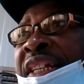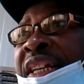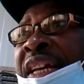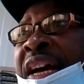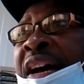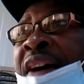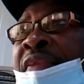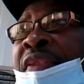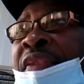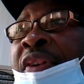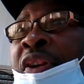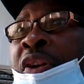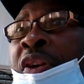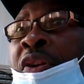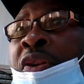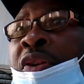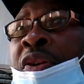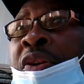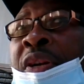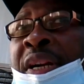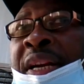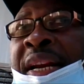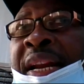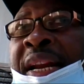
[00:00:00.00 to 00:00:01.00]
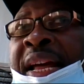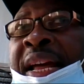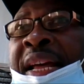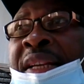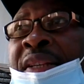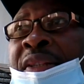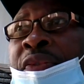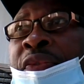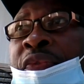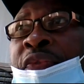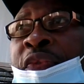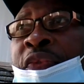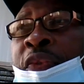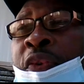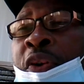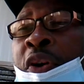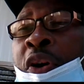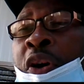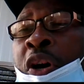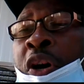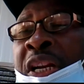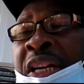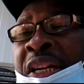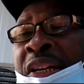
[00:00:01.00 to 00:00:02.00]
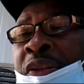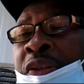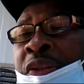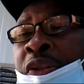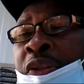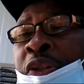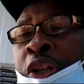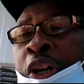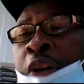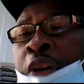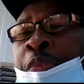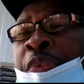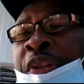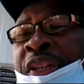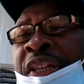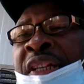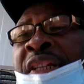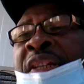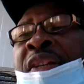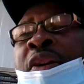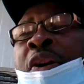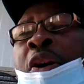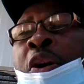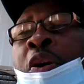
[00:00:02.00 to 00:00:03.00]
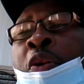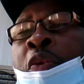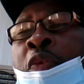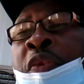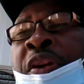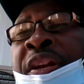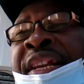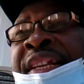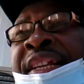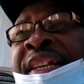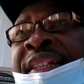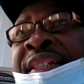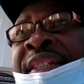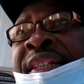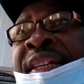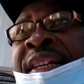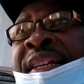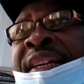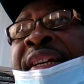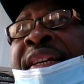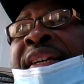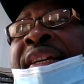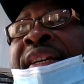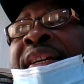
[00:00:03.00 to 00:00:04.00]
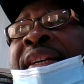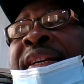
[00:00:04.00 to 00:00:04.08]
still have another class for another topic on Wednesday,